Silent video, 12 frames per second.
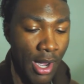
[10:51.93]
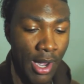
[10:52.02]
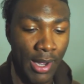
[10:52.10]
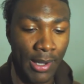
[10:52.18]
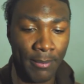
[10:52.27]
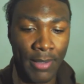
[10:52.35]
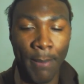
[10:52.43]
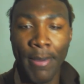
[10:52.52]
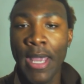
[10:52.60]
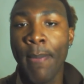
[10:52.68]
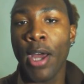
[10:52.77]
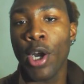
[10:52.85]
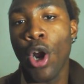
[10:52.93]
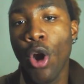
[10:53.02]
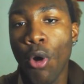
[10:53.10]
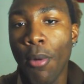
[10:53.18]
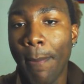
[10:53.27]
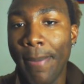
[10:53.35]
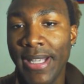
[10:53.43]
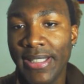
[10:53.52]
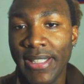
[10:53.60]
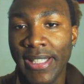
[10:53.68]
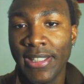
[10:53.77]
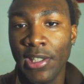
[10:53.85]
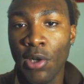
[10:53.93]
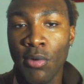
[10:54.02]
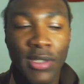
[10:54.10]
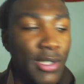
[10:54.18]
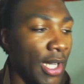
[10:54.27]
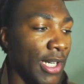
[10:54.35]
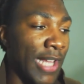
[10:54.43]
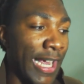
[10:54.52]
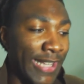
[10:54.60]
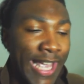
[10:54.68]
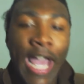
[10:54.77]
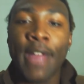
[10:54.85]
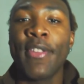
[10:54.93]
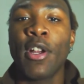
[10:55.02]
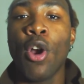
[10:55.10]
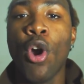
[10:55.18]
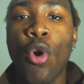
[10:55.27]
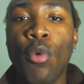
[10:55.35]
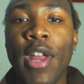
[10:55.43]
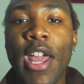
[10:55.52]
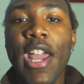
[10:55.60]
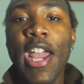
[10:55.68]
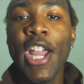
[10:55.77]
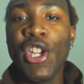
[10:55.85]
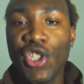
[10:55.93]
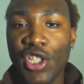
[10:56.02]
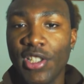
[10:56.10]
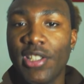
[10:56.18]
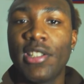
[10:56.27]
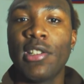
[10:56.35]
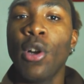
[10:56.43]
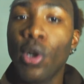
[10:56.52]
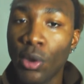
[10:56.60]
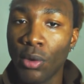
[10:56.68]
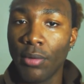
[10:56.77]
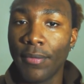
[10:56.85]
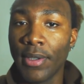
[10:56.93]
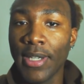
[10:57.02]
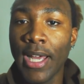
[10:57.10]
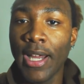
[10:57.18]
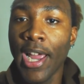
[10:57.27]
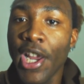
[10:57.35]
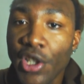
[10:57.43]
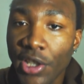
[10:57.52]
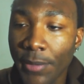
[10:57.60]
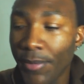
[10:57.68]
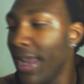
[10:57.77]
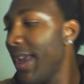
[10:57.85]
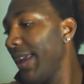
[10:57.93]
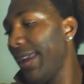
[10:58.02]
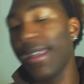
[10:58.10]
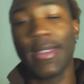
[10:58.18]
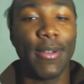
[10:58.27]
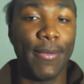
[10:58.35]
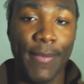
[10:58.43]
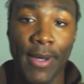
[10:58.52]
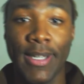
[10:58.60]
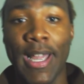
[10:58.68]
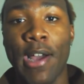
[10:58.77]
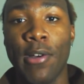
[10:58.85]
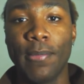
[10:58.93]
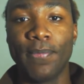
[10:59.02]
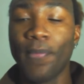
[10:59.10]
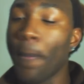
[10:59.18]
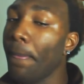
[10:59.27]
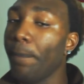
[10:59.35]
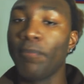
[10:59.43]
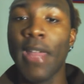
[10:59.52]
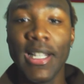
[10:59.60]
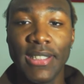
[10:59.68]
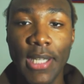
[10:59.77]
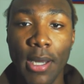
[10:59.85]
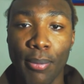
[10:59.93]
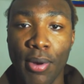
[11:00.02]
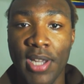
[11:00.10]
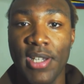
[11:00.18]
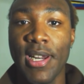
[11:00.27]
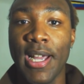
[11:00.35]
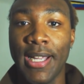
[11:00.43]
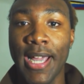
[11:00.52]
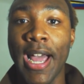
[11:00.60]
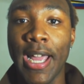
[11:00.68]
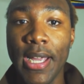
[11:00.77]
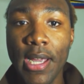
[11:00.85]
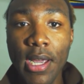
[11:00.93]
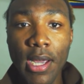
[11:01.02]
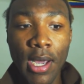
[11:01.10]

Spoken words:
and be about our own business. You know, it's kind of like they have their own Haitian circle. If you're not Haitian, get the fuck out. That's the impression I got.